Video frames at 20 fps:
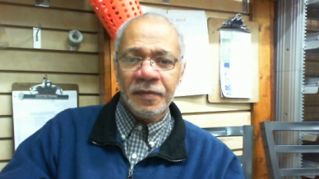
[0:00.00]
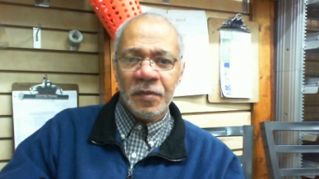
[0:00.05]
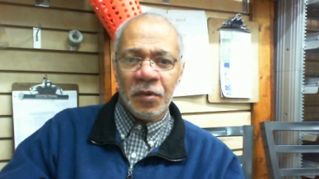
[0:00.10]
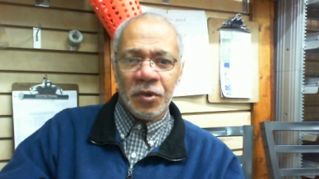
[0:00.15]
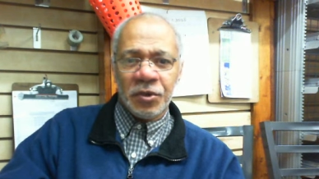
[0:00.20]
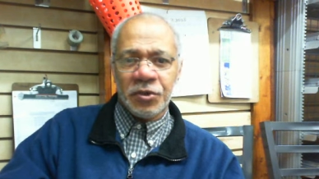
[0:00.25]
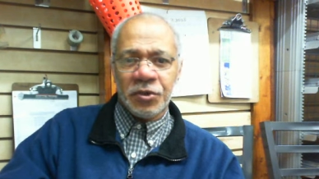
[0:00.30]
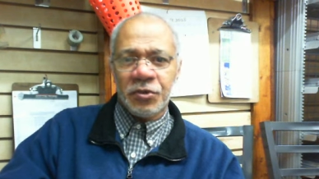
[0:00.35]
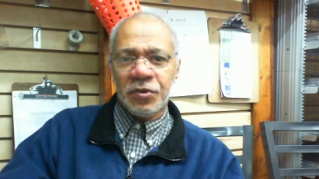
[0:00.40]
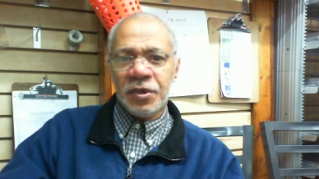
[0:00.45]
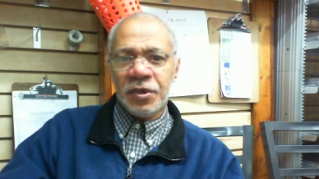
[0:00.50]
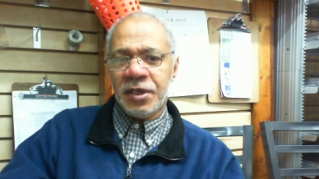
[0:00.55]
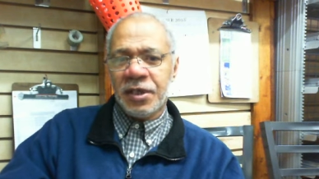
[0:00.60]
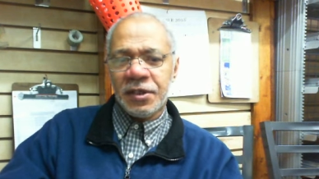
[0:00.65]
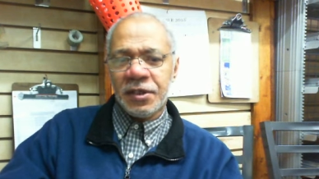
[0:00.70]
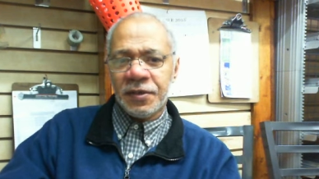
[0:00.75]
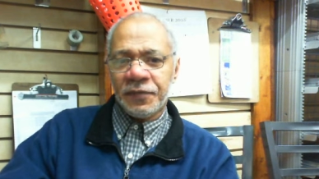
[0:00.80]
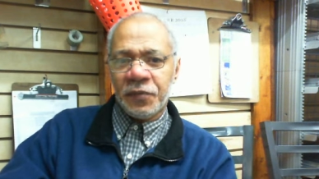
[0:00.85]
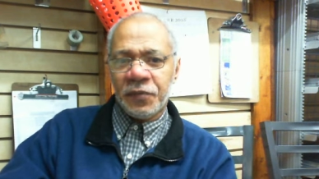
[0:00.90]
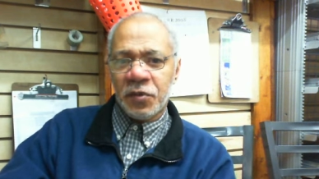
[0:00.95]
or to the
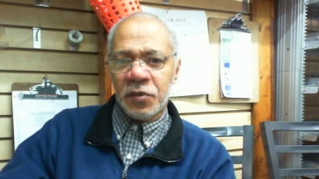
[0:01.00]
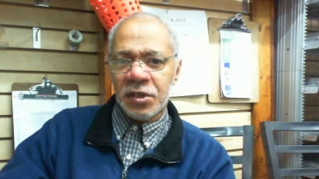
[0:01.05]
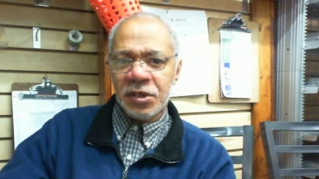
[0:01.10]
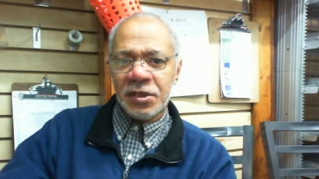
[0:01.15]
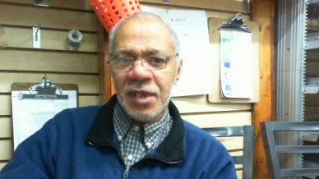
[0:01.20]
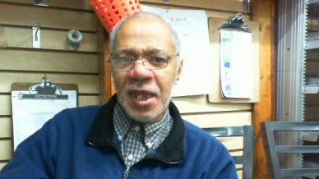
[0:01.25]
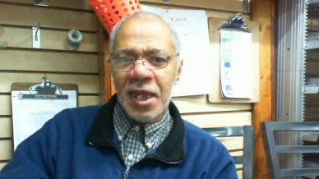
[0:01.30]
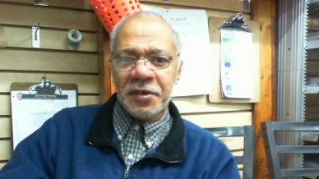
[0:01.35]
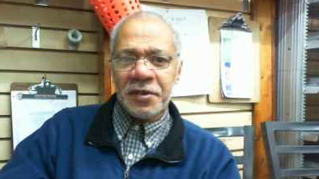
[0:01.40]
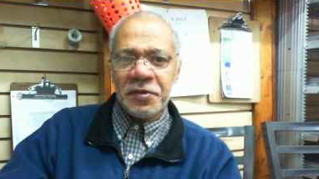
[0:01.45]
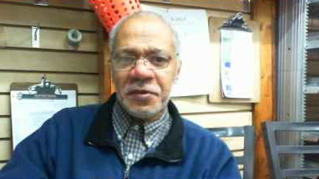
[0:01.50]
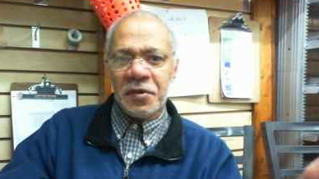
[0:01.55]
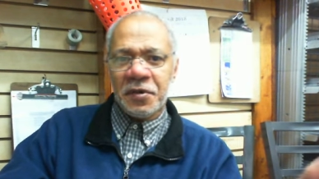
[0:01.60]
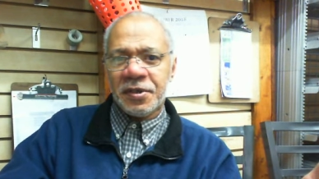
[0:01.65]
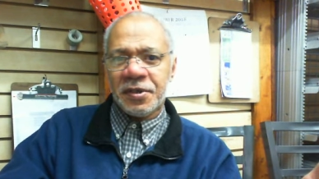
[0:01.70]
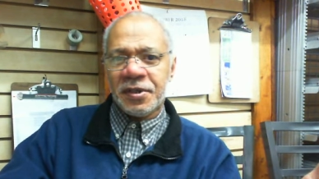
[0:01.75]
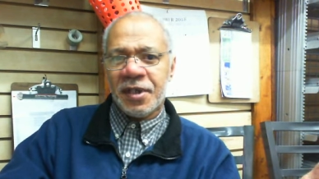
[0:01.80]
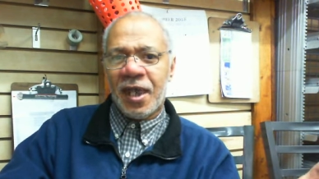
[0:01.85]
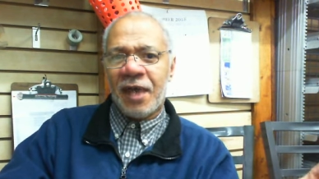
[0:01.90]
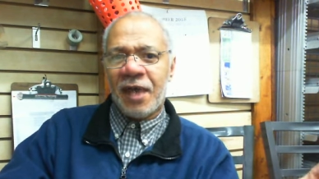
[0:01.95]
kitchen for a snack you know
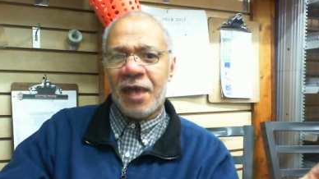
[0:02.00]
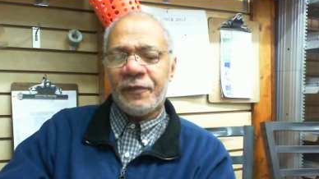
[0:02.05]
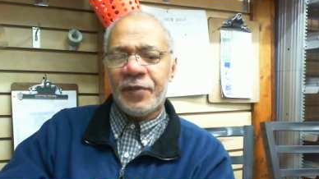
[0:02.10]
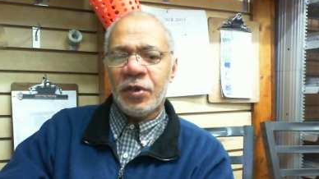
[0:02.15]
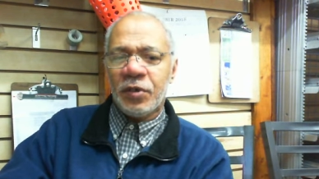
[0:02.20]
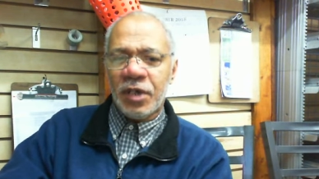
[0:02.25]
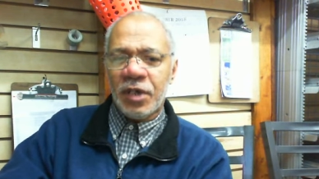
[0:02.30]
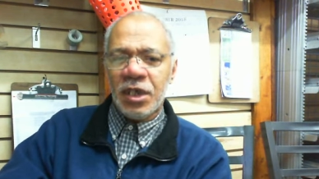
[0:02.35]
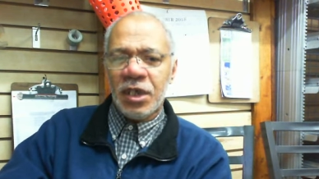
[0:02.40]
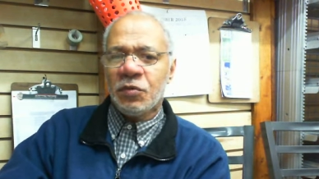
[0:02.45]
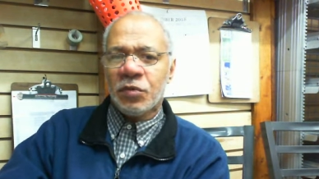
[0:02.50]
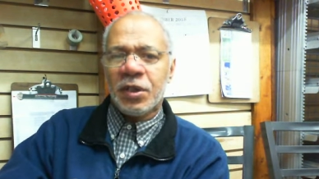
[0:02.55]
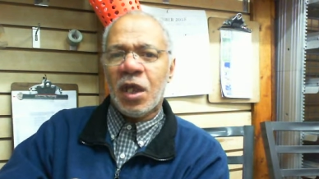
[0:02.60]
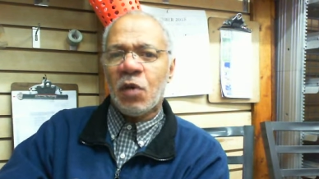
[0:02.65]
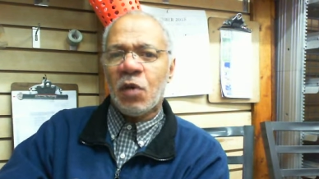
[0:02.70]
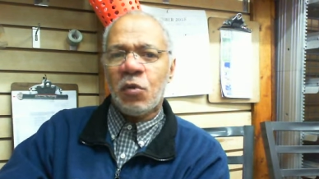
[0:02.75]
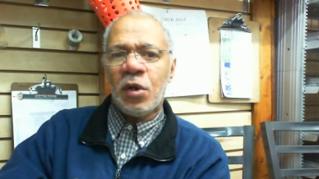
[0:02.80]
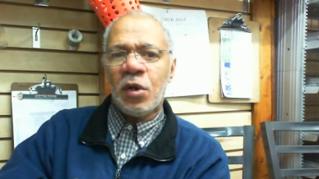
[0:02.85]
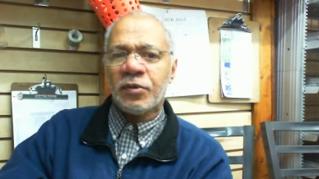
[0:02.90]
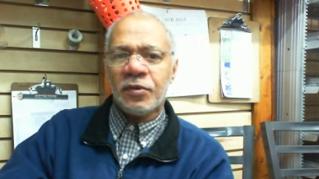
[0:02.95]
I feel heat when
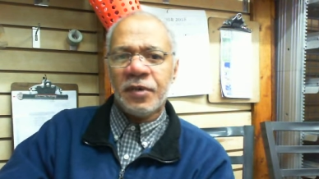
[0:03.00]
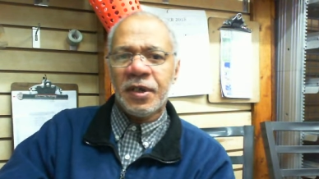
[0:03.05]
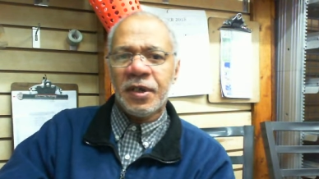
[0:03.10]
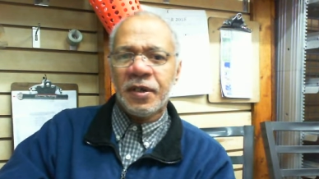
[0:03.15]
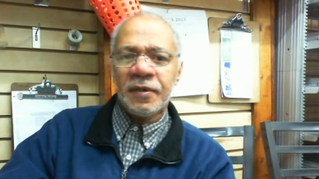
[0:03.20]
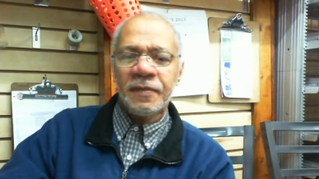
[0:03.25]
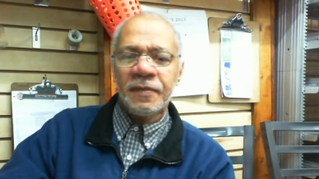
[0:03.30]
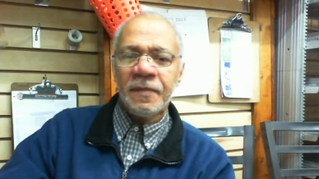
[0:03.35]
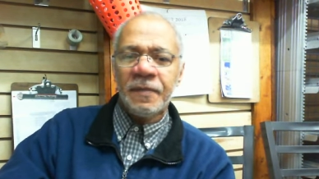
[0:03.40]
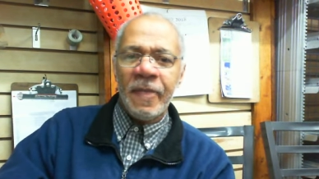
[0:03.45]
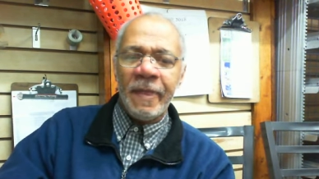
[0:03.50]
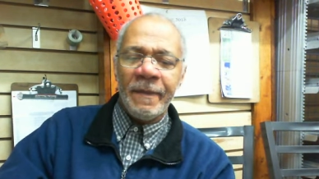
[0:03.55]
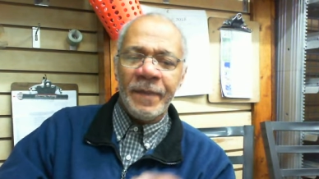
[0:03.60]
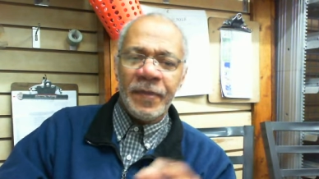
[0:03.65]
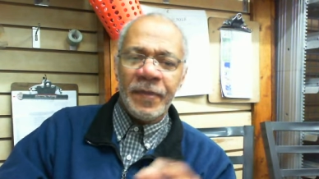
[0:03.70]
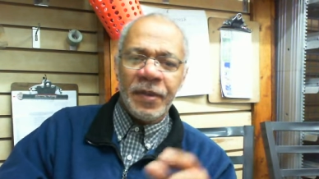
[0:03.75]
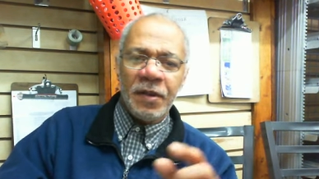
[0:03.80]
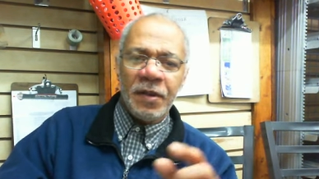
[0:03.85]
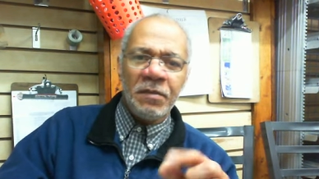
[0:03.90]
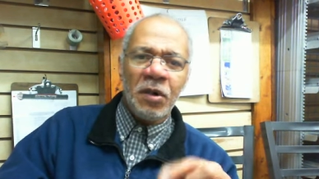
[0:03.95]
I walk through here
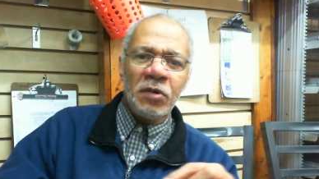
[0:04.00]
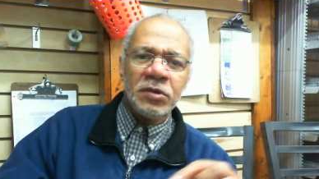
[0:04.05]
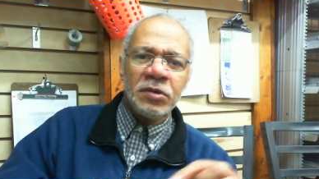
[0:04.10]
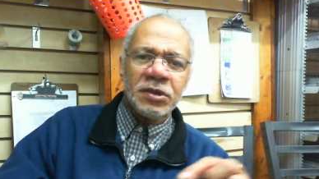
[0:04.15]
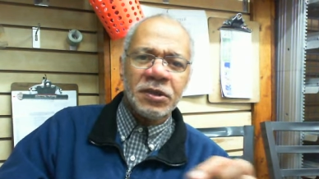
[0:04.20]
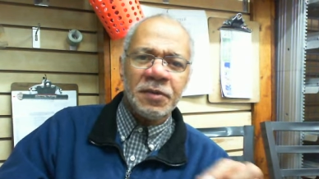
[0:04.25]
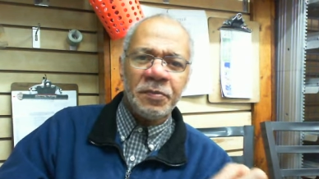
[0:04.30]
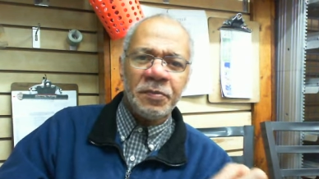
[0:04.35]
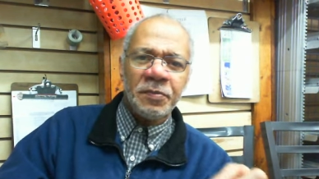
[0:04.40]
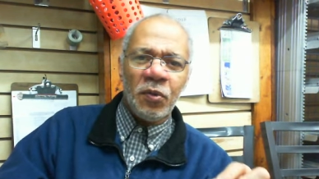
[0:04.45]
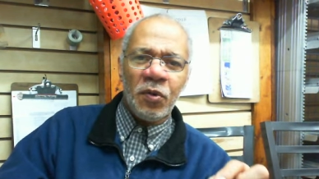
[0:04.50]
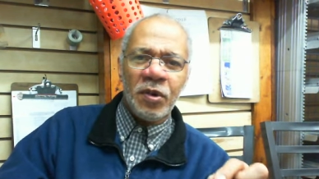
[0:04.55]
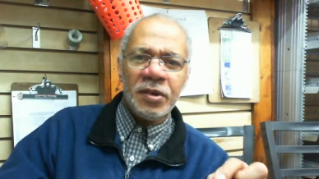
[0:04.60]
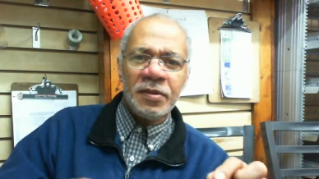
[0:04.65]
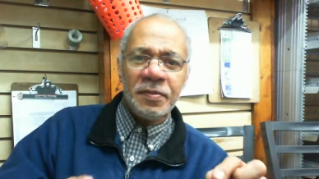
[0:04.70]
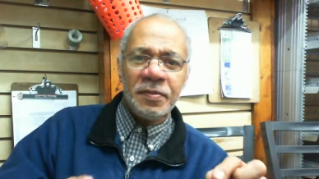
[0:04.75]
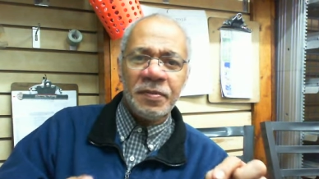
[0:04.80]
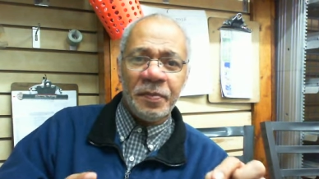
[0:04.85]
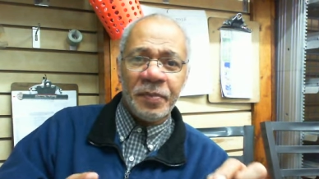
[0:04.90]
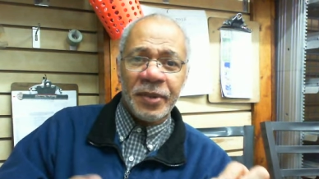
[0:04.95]
the most
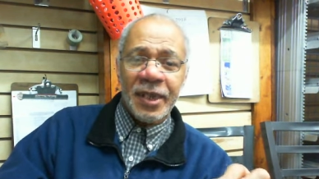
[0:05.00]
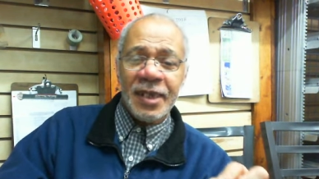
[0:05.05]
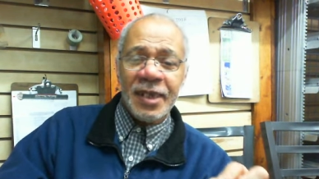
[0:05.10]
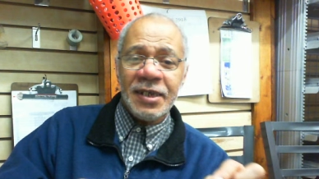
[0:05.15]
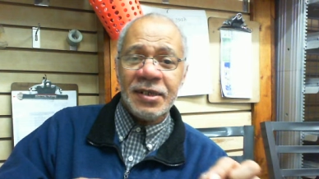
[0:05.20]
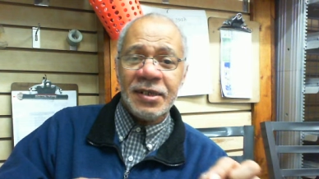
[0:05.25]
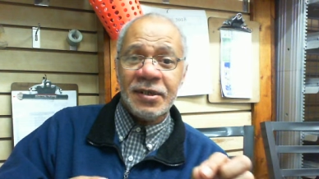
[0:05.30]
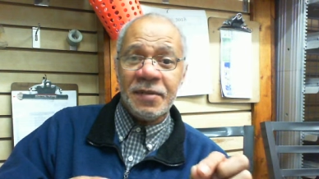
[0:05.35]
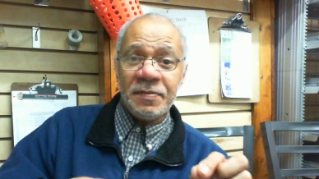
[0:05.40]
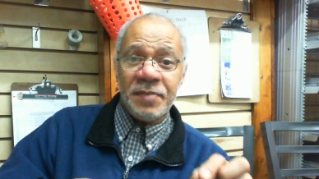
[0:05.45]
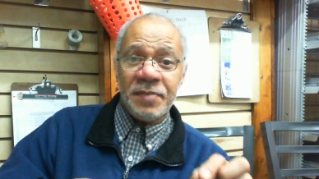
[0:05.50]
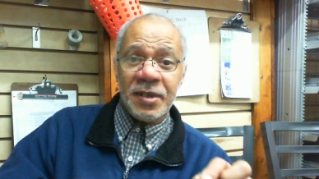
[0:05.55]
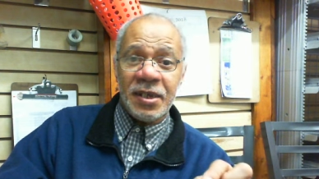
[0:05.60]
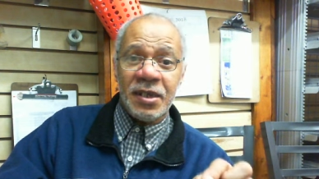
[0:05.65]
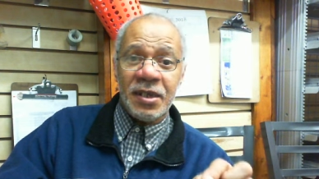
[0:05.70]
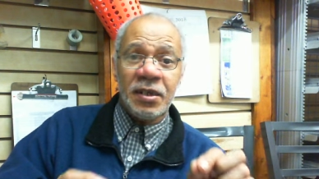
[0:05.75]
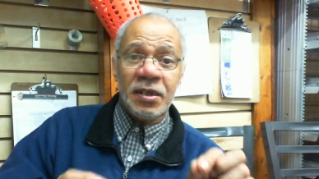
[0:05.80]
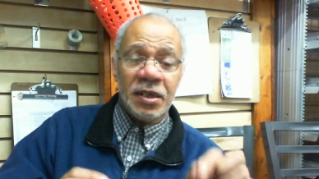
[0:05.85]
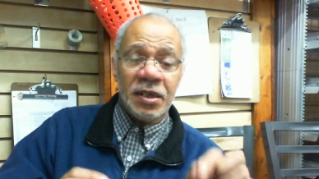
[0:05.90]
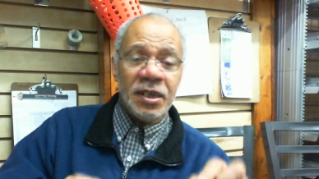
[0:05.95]
important place to
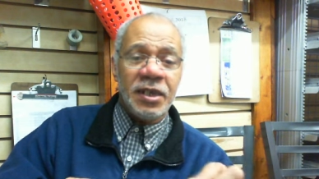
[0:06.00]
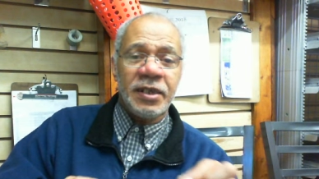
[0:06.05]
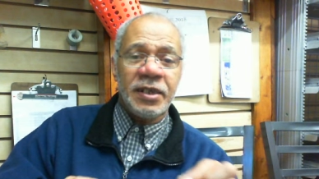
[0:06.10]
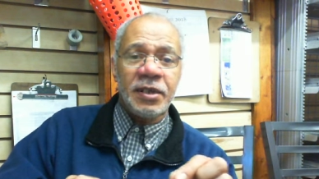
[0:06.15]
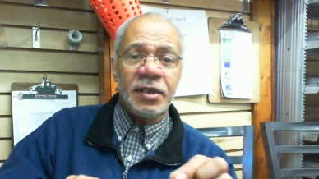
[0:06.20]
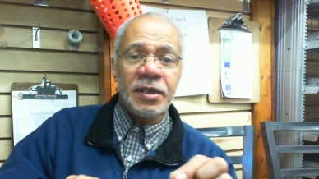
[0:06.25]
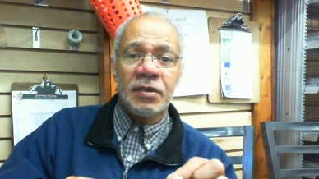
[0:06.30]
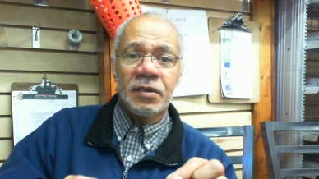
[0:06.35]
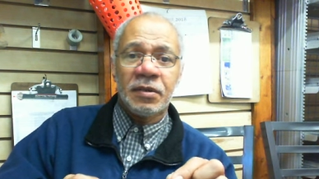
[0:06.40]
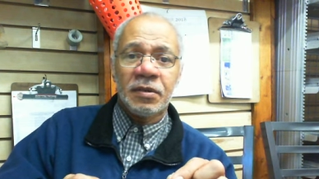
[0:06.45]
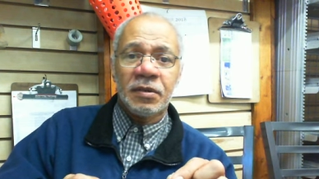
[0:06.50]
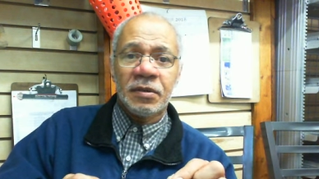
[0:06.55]
be heated